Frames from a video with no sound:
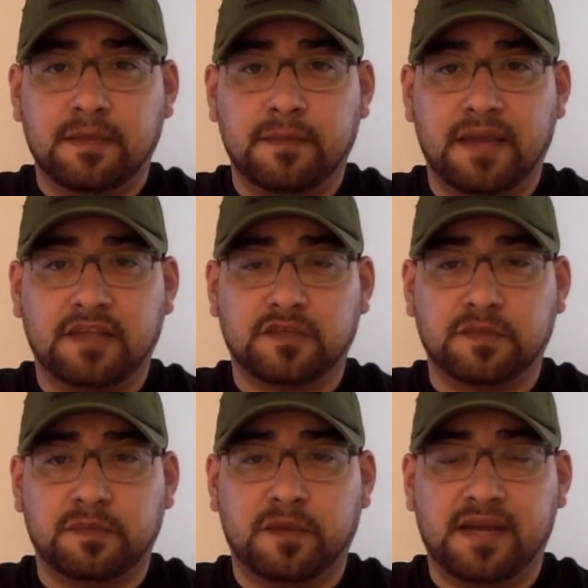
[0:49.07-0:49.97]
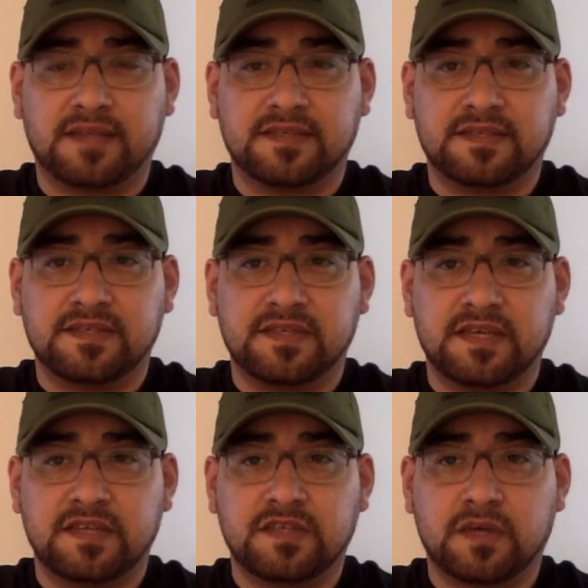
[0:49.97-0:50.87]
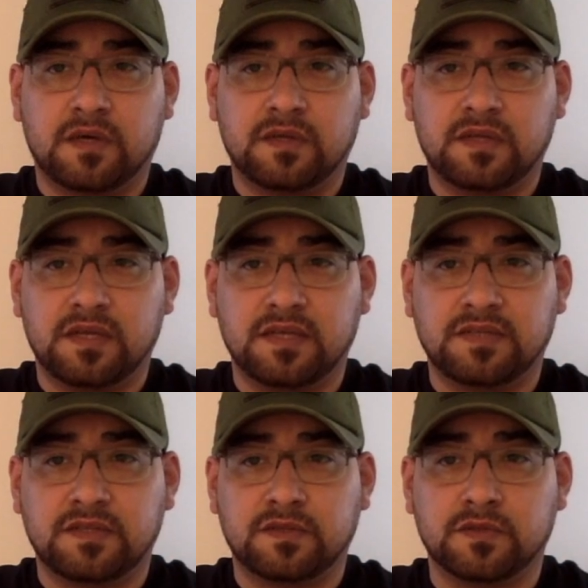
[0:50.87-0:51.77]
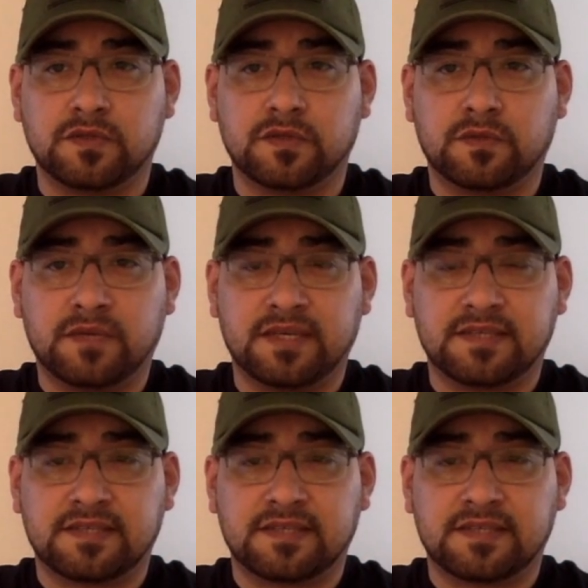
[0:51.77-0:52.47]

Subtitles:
management practices is called institutional risks.